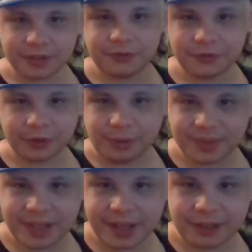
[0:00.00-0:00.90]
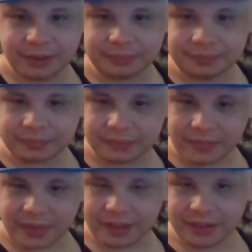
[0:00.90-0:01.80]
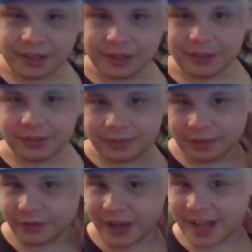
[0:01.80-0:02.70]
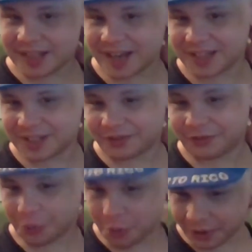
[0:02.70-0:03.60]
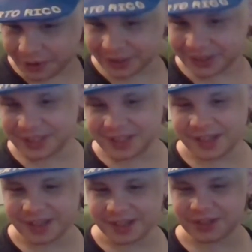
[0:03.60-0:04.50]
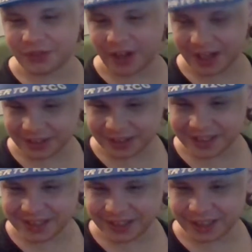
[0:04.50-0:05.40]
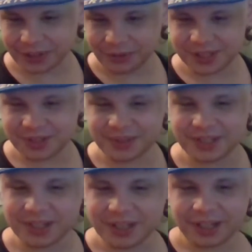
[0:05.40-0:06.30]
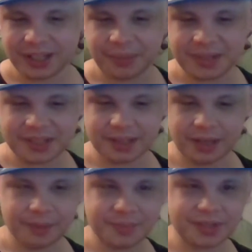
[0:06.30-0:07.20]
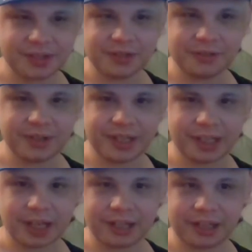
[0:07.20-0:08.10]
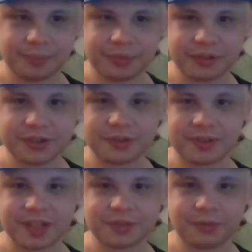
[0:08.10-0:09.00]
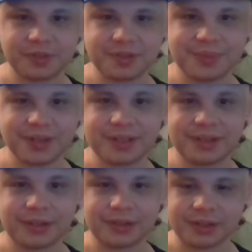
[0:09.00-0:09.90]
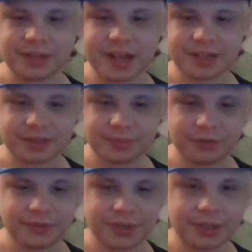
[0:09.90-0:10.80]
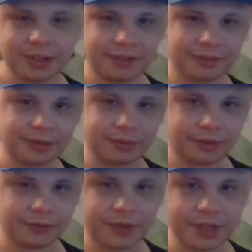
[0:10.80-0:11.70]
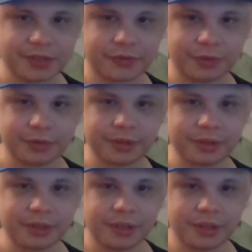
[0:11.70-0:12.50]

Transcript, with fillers: confirmed that, um, you know, Fantastic Four is finally uh, going to be coming to the MCU, and and I'm pretty sure that's going to be the last movie of, of, of Phase Four,